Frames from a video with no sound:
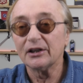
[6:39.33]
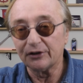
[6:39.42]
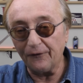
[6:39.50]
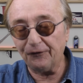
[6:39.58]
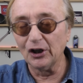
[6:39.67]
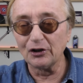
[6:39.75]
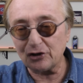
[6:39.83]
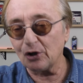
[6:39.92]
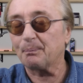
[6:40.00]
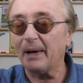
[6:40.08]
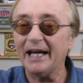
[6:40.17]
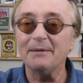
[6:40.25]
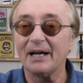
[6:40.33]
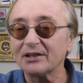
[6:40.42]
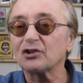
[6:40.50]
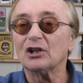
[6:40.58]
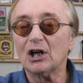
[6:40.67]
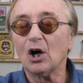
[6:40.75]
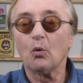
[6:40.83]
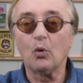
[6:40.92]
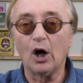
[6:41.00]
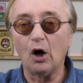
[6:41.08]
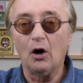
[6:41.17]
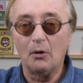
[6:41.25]
The future payments
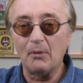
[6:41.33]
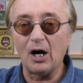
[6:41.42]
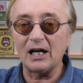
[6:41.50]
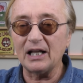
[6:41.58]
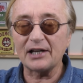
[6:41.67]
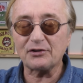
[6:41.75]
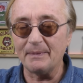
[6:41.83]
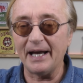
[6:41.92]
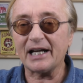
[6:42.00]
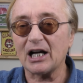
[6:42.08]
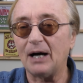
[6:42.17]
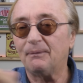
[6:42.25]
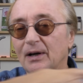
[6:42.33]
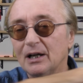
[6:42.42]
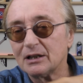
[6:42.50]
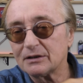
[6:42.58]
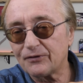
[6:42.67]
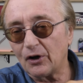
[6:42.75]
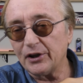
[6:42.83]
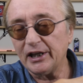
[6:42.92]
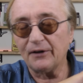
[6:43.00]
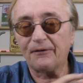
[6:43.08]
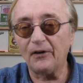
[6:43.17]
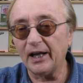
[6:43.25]
will more or less make up for the
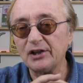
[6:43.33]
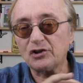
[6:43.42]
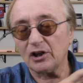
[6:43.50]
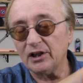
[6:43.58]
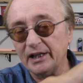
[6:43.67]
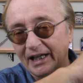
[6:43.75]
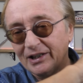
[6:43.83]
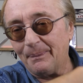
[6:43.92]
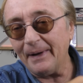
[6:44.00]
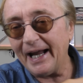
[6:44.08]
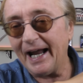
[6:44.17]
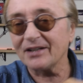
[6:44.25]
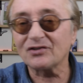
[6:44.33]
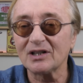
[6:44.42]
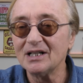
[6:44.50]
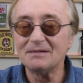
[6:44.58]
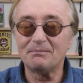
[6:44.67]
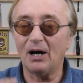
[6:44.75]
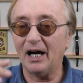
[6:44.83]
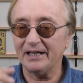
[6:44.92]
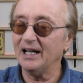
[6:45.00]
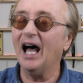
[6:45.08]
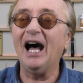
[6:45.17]
inflation in the past, but